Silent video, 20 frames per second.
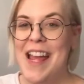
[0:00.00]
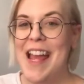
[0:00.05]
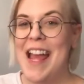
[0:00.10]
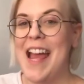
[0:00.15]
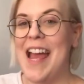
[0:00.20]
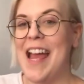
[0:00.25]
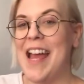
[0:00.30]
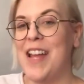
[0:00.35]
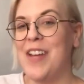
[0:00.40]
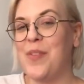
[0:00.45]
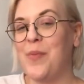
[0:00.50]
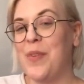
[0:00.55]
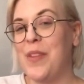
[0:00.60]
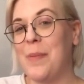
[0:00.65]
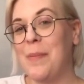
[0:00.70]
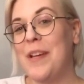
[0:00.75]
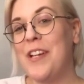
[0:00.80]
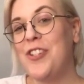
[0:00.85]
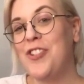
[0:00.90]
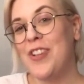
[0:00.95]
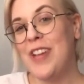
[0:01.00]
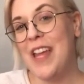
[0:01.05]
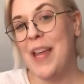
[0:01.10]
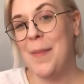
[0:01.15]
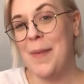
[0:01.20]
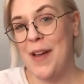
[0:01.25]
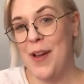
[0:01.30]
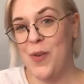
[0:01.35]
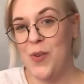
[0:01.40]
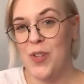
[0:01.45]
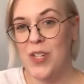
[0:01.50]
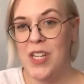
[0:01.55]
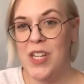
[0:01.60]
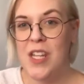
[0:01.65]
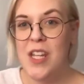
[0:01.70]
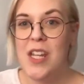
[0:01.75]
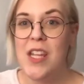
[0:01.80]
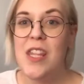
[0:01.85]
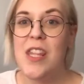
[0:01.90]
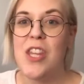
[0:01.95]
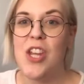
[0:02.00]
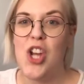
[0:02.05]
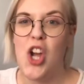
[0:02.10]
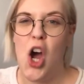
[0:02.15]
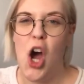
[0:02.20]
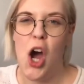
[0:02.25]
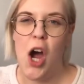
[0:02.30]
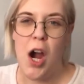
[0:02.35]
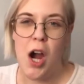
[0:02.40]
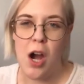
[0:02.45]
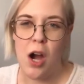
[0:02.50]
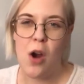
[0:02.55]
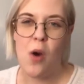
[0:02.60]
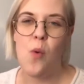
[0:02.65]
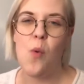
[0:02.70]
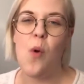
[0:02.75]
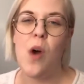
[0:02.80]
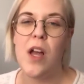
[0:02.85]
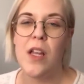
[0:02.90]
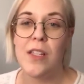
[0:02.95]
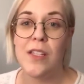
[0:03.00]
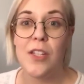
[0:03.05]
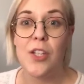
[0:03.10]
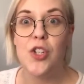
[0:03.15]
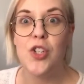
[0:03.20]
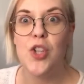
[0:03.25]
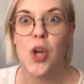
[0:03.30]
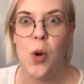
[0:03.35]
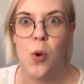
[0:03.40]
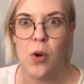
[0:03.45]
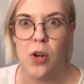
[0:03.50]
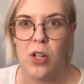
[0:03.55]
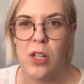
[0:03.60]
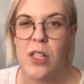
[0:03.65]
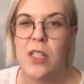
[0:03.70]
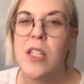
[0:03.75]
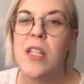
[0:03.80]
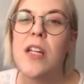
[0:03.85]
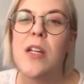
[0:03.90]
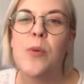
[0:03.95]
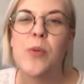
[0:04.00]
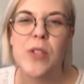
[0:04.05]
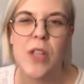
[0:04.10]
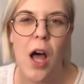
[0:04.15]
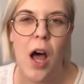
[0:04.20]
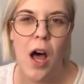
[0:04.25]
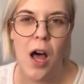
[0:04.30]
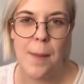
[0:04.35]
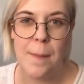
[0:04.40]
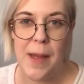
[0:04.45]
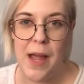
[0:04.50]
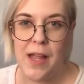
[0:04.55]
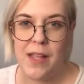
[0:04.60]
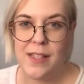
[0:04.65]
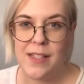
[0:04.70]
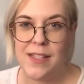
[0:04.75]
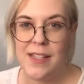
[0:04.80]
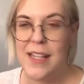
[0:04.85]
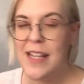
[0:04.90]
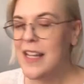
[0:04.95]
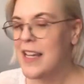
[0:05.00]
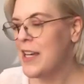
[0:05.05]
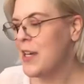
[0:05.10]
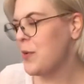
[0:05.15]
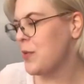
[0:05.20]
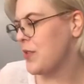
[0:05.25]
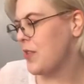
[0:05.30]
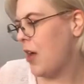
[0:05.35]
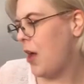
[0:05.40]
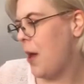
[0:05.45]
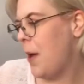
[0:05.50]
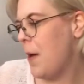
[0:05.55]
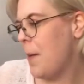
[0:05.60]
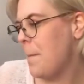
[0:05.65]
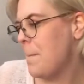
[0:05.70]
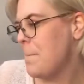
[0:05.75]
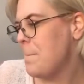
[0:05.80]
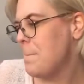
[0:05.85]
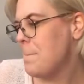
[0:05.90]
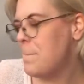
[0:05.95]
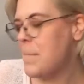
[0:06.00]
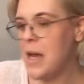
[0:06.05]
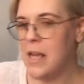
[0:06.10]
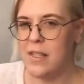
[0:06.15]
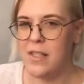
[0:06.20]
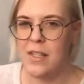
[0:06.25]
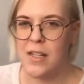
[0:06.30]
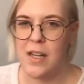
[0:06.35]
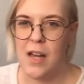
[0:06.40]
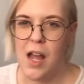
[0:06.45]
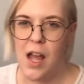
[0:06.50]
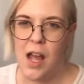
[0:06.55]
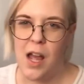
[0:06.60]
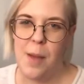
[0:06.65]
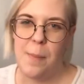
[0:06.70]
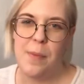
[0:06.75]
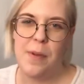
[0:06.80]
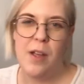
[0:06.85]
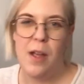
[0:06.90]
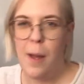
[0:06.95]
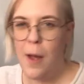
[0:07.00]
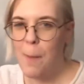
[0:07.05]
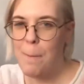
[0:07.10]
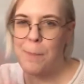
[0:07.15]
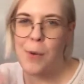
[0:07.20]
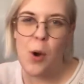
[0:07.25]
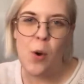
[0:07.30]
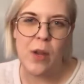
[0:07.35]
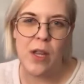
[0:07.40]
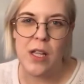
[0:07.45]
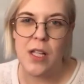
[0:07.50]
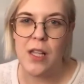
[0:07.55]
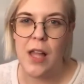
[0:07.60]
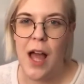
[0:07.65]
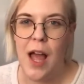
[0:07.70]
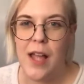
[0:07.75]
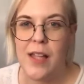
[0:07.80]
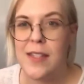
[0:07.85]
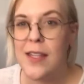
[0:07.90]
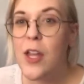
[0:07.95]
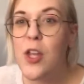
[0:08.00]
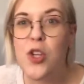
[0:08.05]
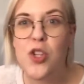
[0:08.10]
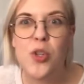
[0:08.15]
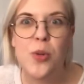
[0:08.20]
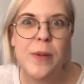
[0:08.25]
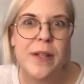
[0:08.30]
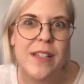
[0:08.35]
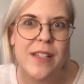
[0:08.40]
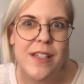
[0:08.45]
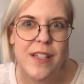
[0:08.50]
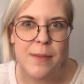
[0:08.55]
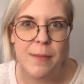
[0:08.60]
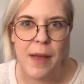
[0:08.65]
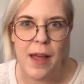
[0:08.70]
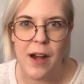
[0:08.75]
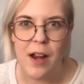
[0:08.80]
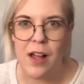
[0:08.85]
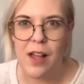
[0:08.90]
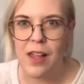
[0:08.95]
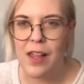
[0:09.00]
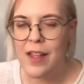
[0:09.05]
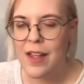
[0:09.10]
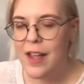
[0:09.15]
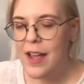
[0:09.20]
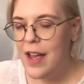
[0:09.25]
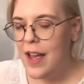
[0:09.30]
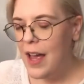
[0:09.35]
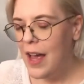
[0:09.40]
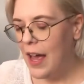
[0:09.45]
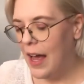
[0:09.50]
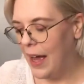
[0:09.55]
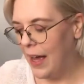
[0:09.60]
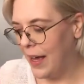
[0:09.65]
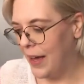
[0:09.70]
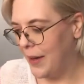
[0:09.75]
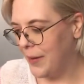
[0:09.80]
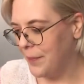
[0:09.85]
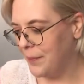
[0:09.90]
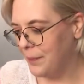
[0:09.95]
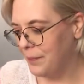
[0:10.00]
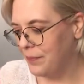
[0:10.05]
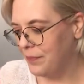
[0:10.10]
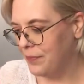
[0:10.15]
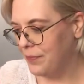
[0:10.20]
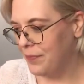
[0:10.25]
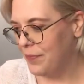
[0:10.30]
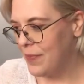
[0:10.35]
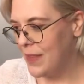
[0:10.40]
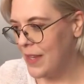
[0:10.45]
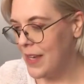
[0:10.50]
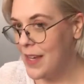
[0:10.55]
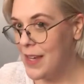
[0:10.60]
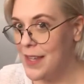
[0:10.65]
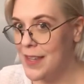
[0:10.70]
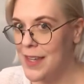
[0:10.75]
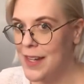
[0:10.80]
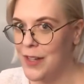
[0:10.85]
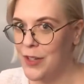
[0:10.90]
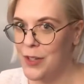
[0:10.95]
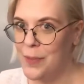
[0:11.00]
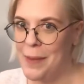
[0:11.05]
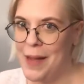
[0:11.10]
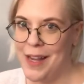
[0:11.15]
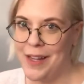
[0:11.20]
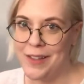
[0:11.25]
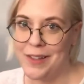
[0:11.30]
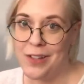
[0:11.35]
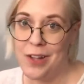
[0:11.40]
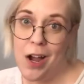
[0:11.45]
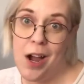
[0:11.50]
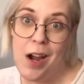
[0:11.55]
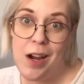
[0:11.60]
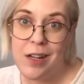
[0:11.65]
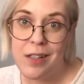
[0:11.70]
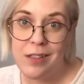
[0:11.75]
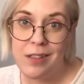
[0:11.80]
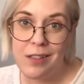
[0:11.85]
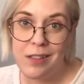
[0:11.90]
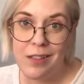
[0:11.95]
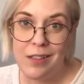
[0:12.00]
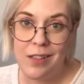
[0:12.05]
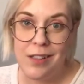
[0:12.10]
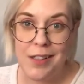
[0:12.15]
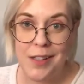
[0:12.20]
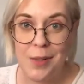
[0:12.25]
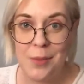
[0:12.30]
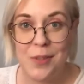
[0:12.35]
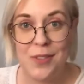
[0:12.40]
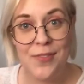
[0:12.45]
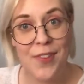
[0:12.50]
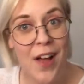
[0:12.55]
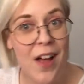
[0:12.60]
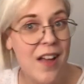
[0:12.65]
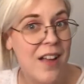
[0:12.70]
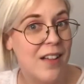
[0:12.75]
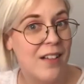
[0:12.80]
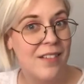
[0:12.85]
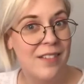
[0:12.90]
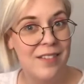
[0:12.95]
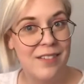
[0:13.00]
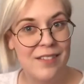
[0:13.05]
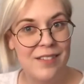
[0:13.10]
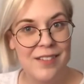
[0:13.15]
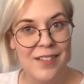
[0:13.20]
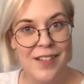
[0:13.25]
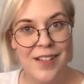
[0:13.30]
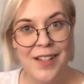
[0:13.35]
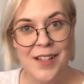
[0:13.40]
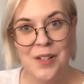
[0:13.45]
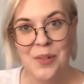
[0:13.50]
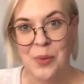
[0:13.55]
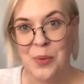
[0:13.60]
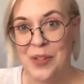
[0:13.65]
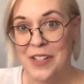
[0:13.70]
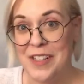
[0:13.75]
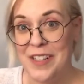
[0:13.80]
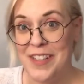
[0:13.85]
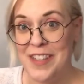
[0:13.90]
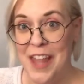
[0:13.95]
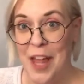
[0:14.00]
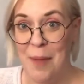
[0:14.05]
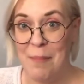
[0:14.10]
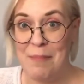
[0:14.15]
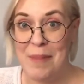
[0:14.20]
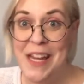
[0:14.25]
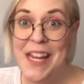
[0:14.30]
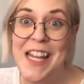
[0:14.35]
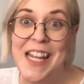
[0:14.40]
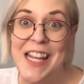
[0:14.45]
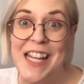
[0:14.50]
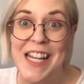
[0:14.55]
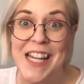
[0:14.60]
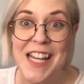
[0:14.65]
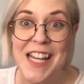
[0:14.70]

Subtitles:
and when the picture came out, the car was totaled. It was a hot mess. It was all busted up, broken glass, twisted metal. And then he looked back at the car and it was fine. What does that mean?